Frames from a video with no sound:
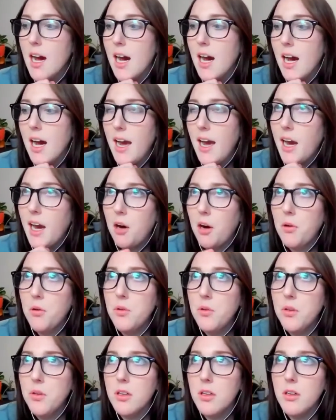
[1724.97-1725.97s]

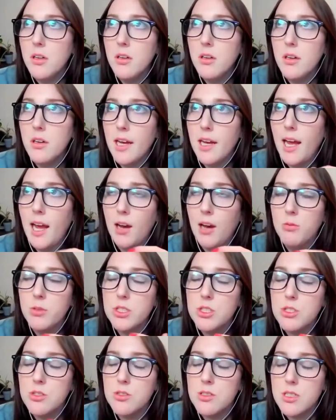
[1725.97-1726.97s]
how
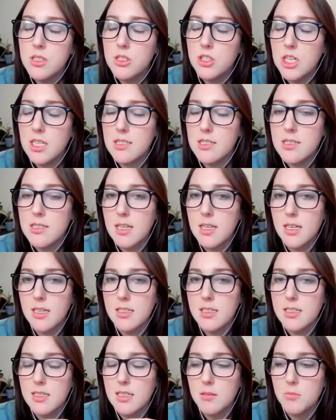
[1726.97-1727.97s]
would you suggest
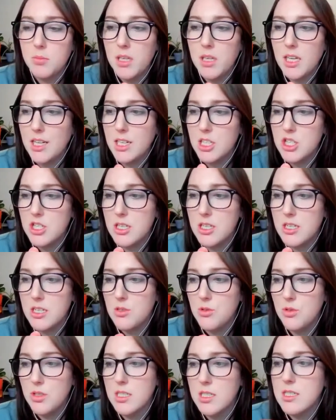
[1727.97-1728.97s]
that PhD
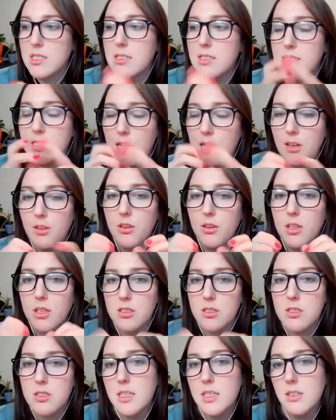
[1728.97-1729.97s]
students sell their
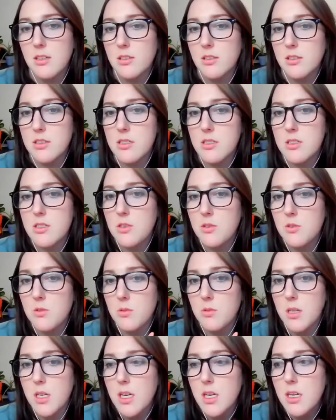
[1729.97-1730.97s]
skills to